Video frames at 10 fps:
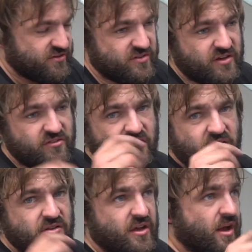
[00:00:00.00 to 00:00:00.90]
and I started
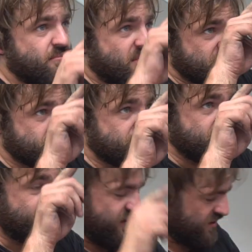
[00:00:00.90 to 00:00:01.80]
seeing like a
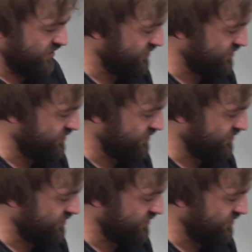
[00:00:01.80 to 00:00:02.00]
mushroom effect